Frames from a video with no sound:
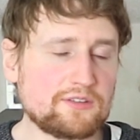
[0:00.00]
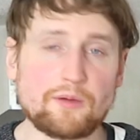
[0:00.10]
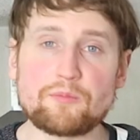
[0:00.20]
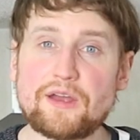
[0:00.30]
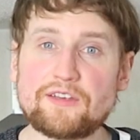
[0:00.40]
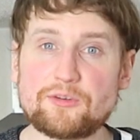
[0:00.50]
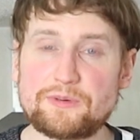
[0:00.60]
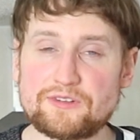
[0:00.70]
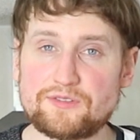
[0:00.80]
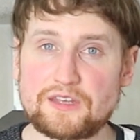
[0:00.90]
Some
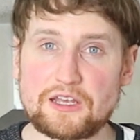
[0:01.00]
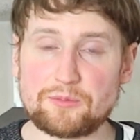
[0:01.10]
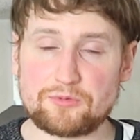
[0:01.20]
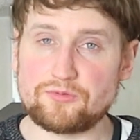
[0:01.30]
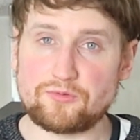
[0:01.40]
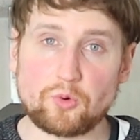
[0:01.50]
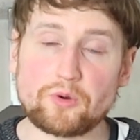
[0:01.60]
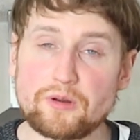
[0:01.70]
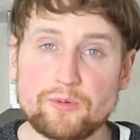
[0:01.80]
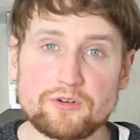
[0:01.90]
recipes have said up to
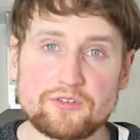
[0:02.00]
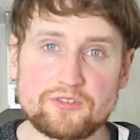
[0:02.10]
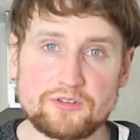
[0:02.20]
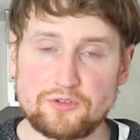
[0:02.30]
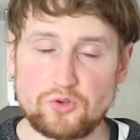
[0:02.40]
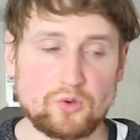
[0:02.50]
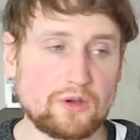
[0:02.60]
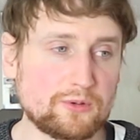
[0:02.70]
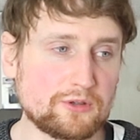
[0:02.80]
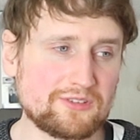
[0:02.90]
4 hours, 2
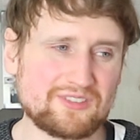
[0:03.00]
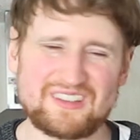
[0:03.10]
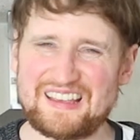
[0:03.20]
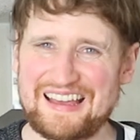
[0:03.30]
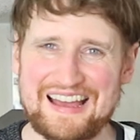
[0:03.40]
hours.